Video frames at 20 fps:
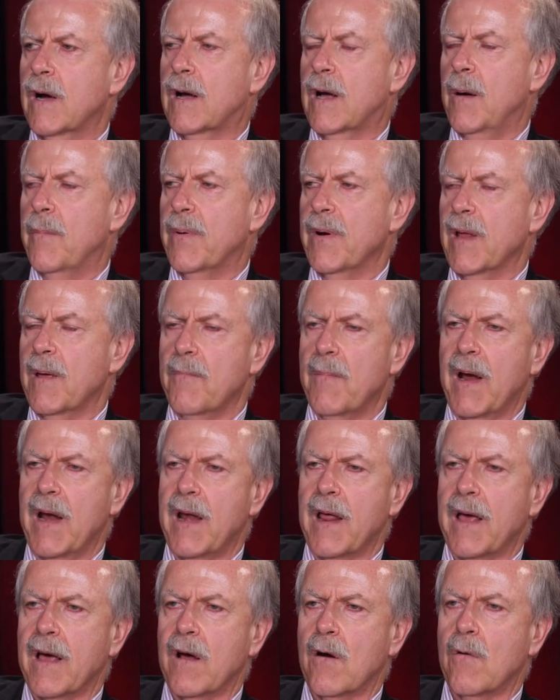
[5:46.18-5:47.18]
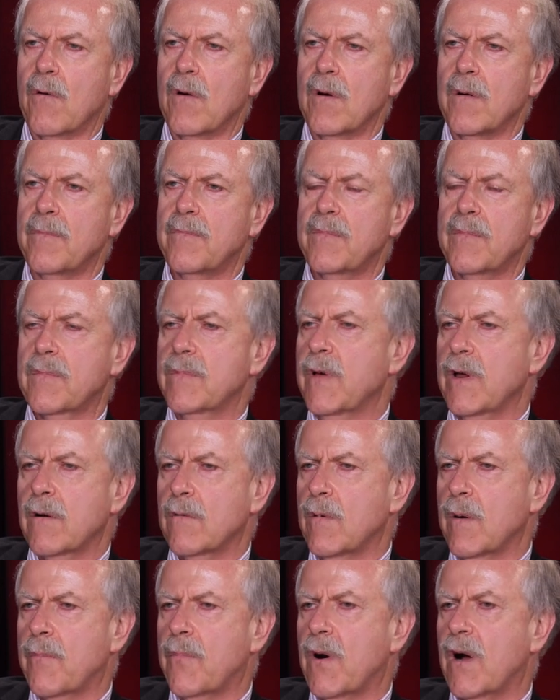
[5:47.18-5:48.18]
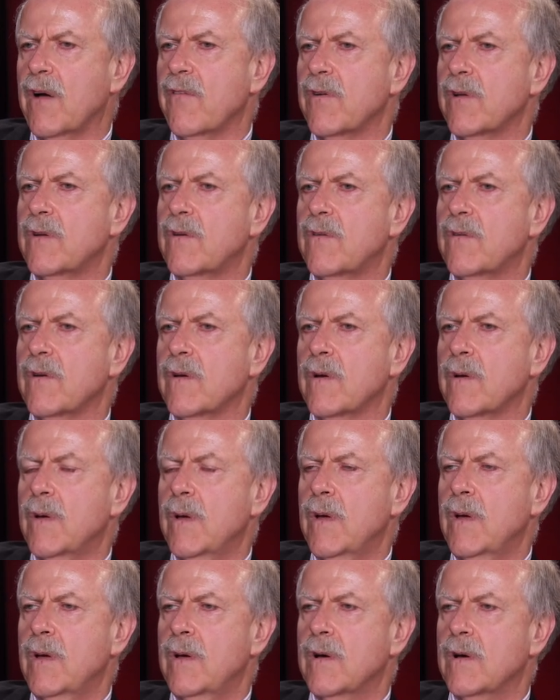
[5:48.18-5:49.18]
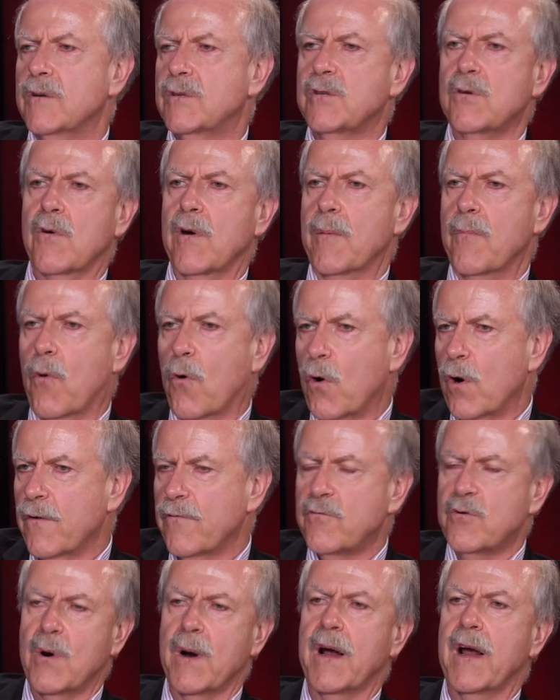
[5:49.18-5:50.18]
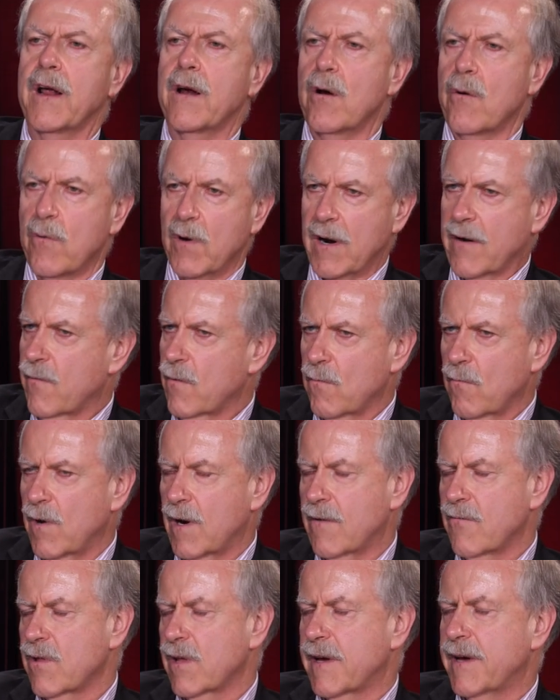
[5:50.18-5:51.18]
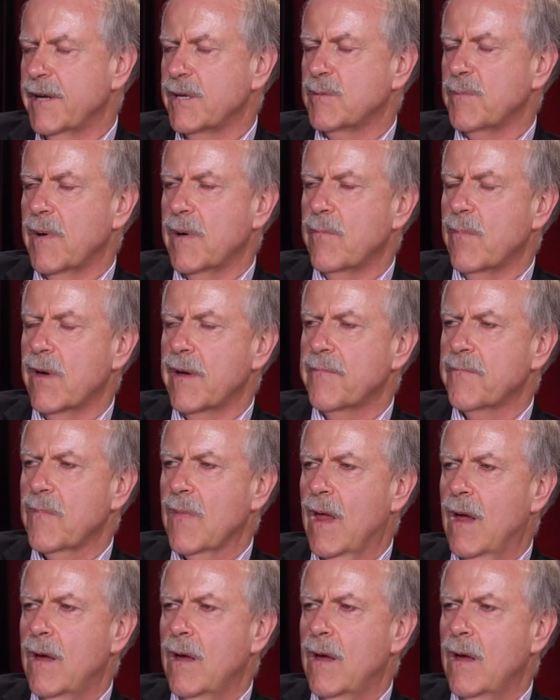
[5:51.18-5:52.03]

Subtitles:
a company meeting or a private a Surrey Board of Trade or whatever the case may be,